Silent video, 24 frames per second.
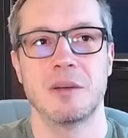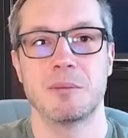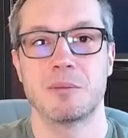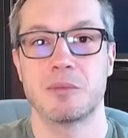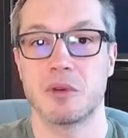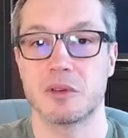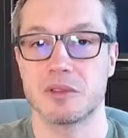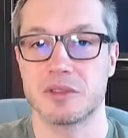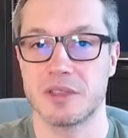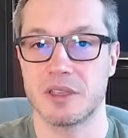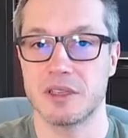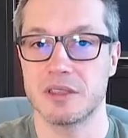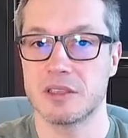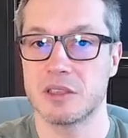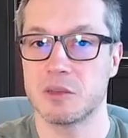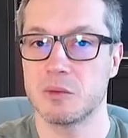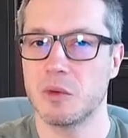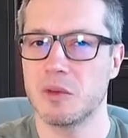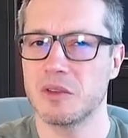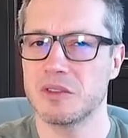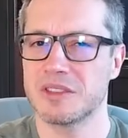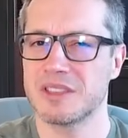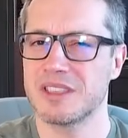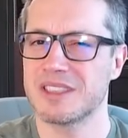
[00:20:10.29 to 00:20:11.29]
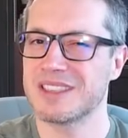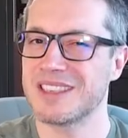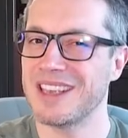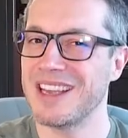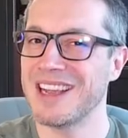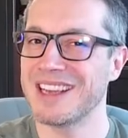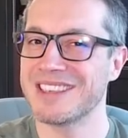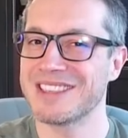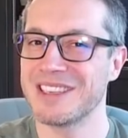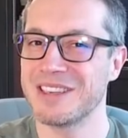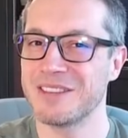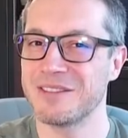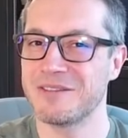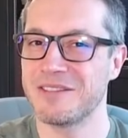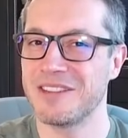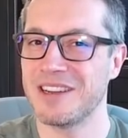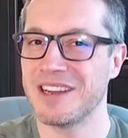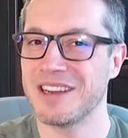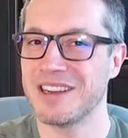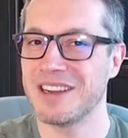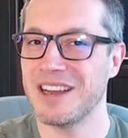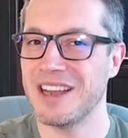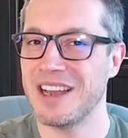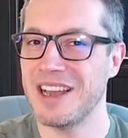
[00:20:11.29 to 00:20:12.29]
process was this Excel
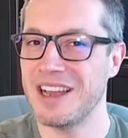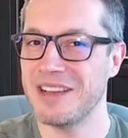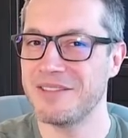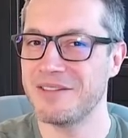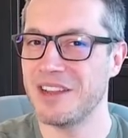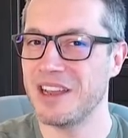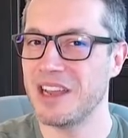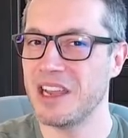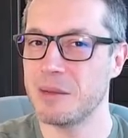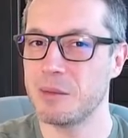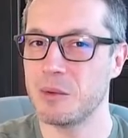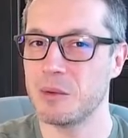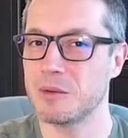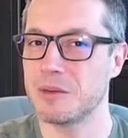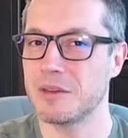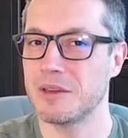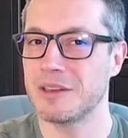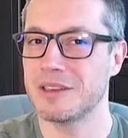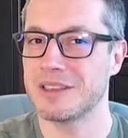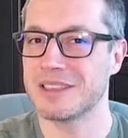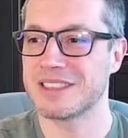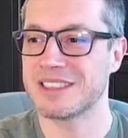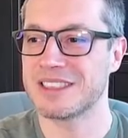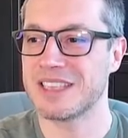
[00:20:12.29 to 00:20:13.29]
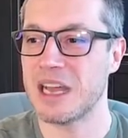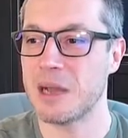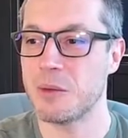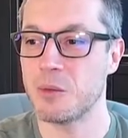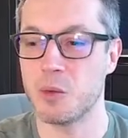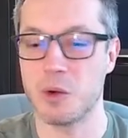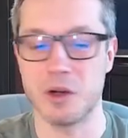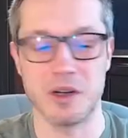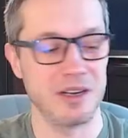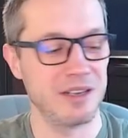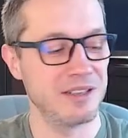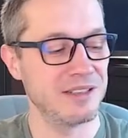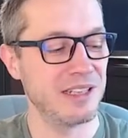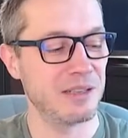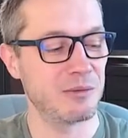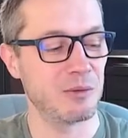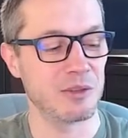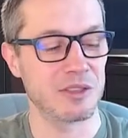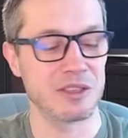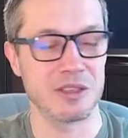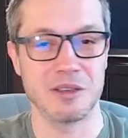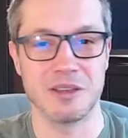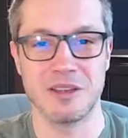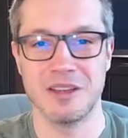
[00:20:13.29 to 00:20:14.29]
file available somewhere that
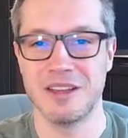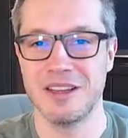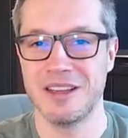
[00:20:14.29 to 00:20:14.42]
was